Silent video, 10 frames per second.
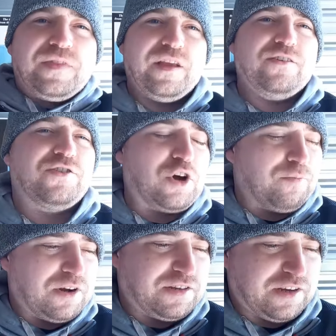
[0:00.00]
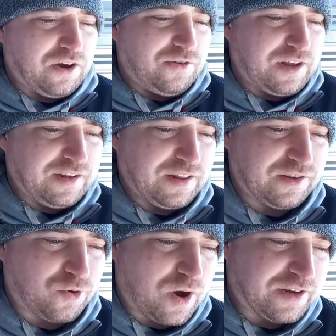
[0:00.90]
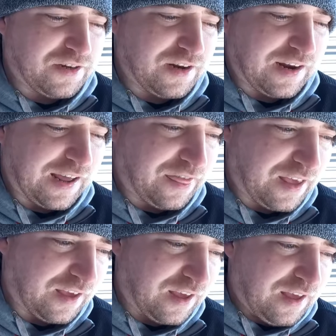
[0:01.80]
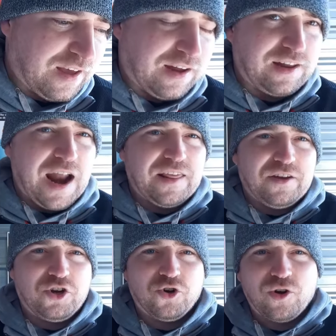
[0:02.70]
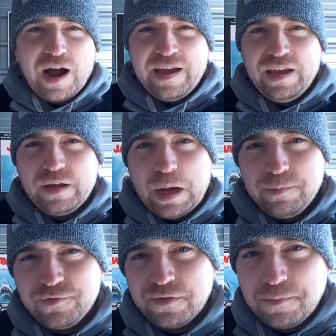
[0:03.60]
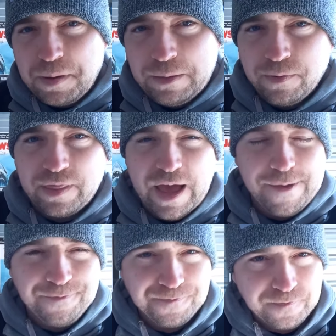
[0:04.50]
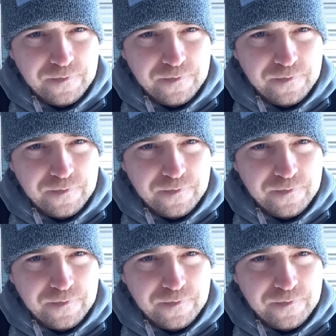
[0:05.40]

There's so much that goes into this question. And I think a lot of the crying comes from the people that,